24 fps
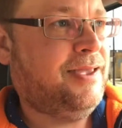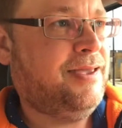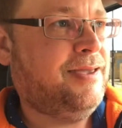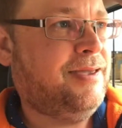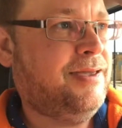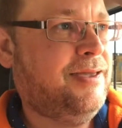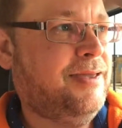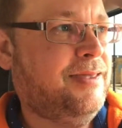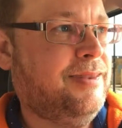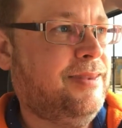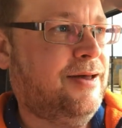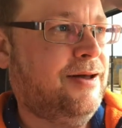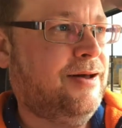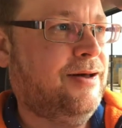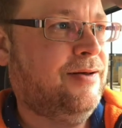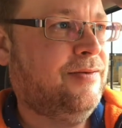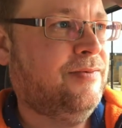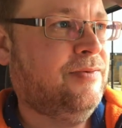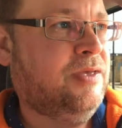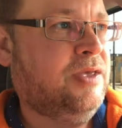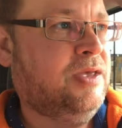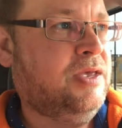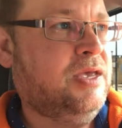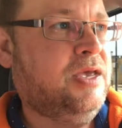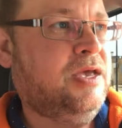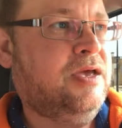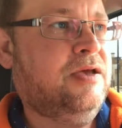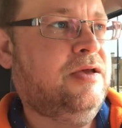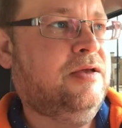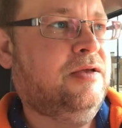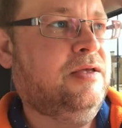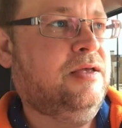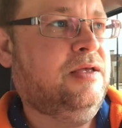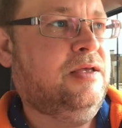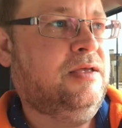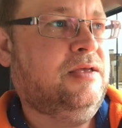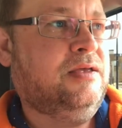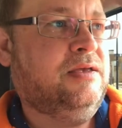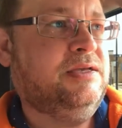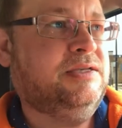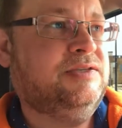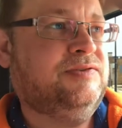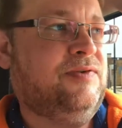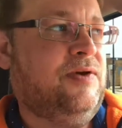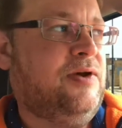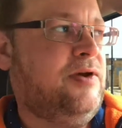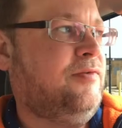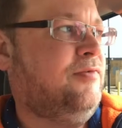And uh,
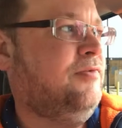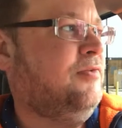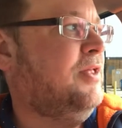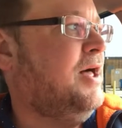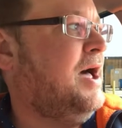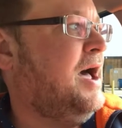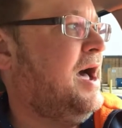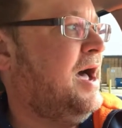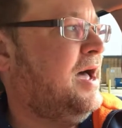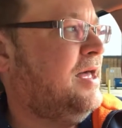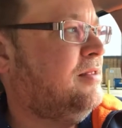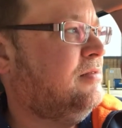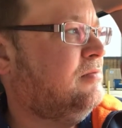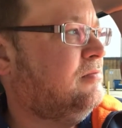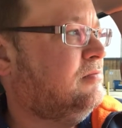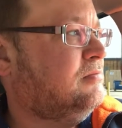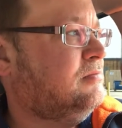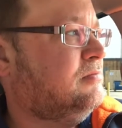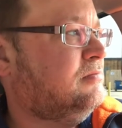it's very flat.